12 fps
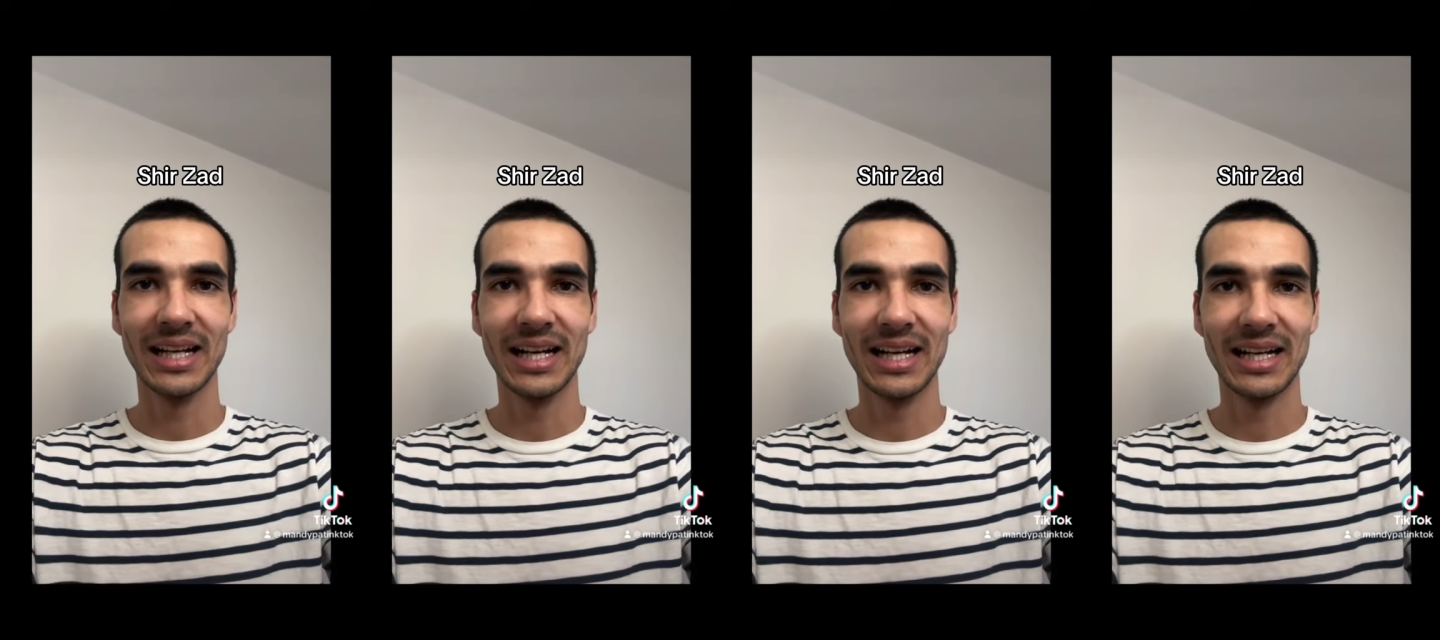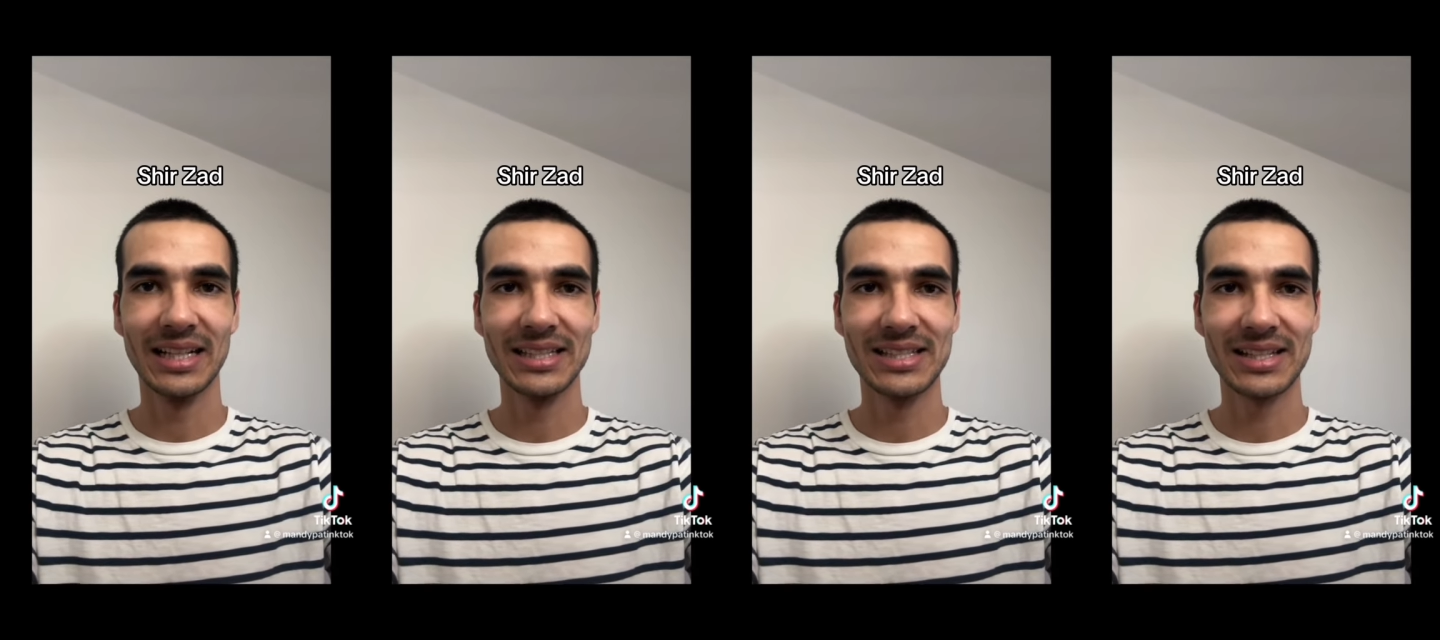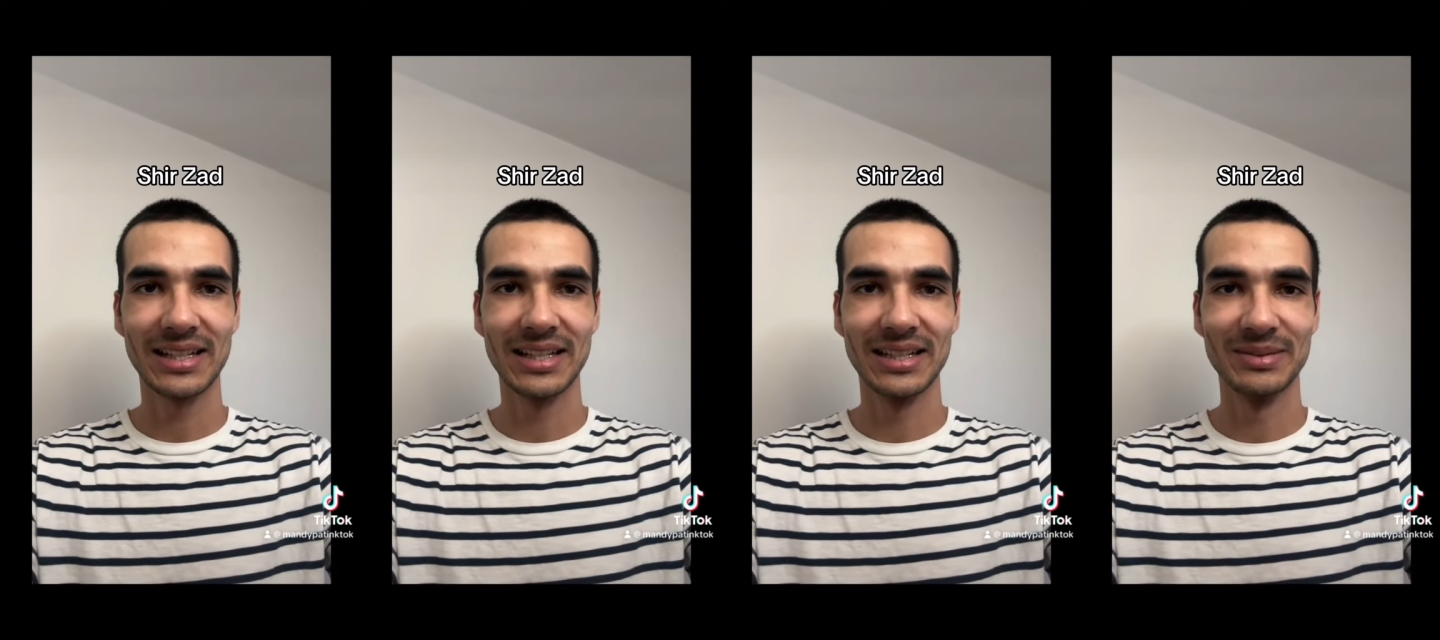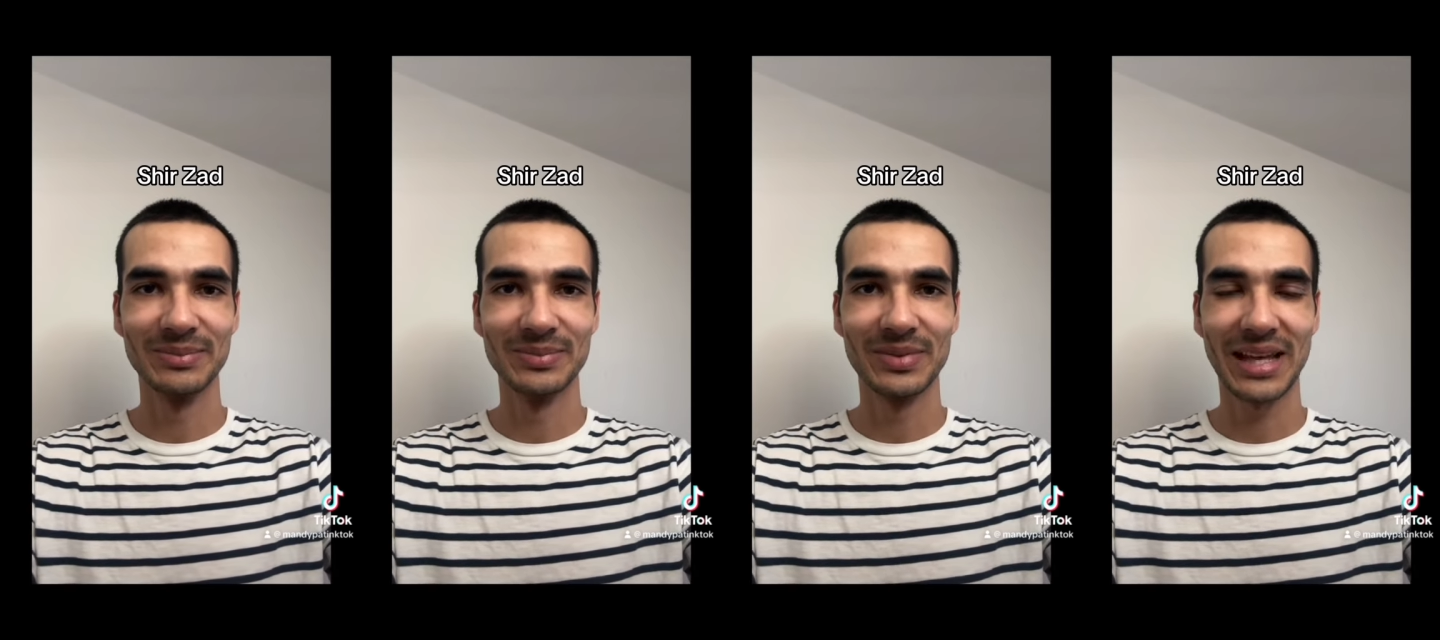And
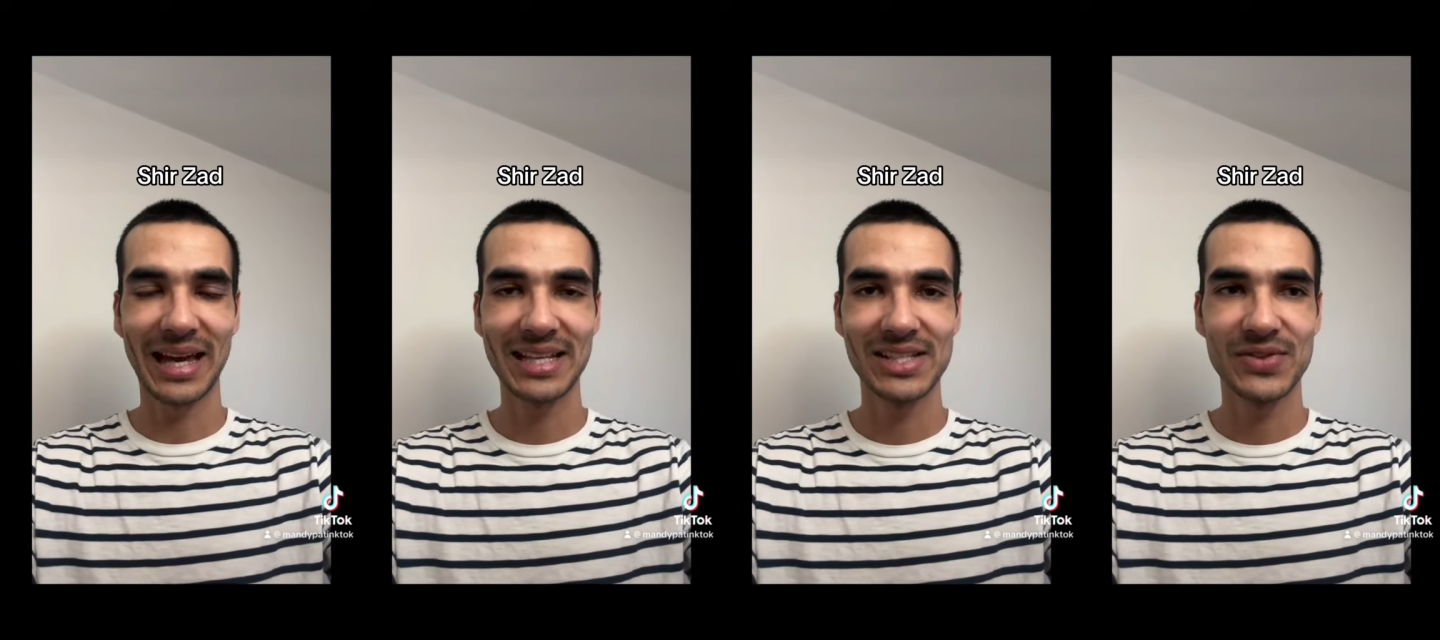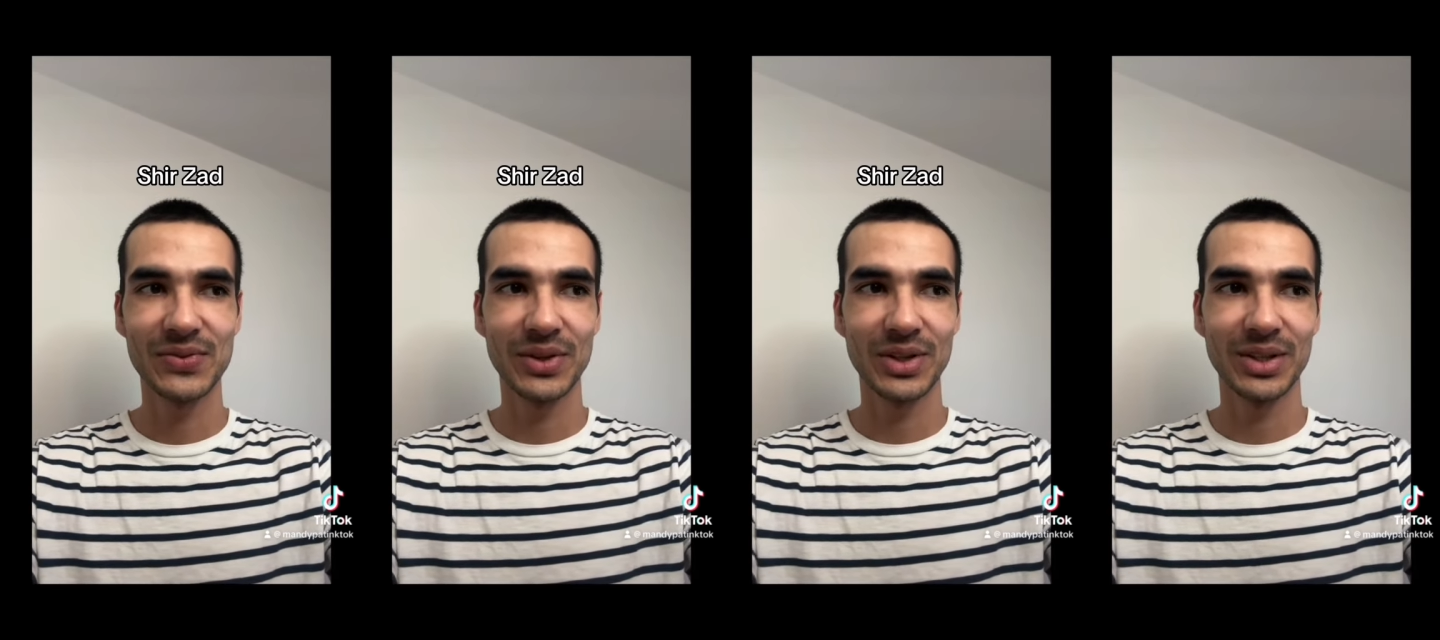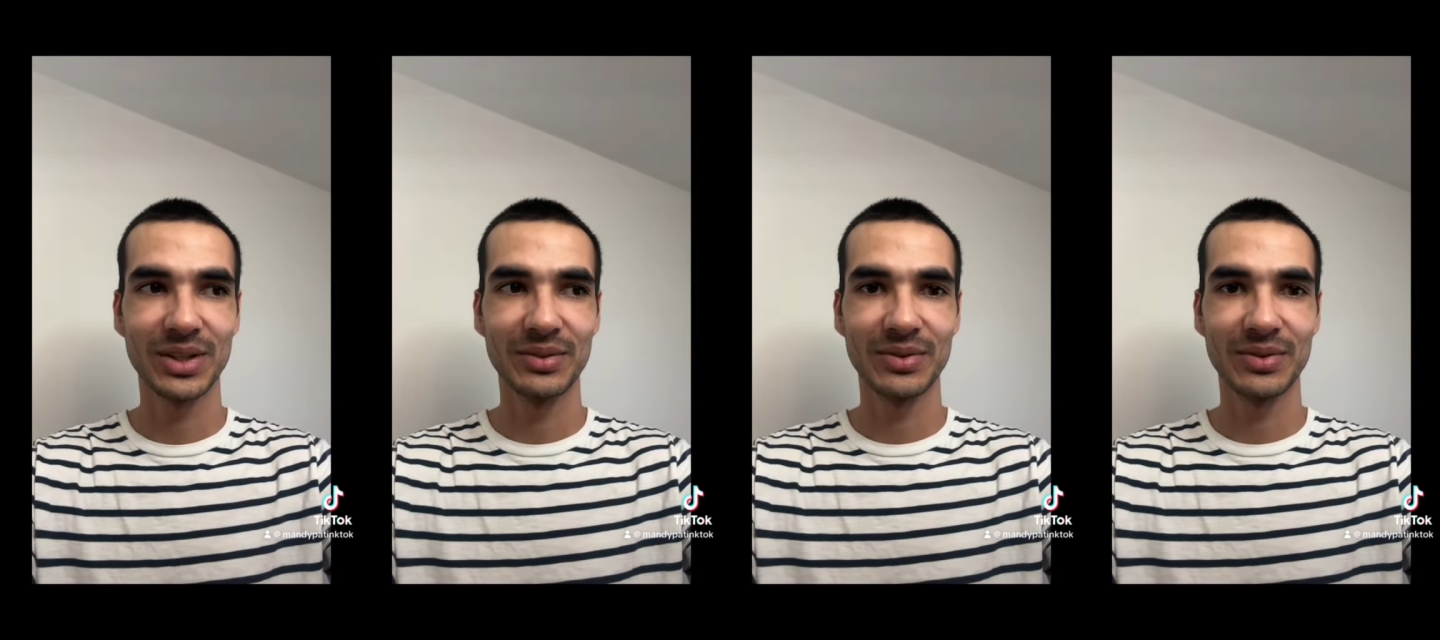um, thanks for,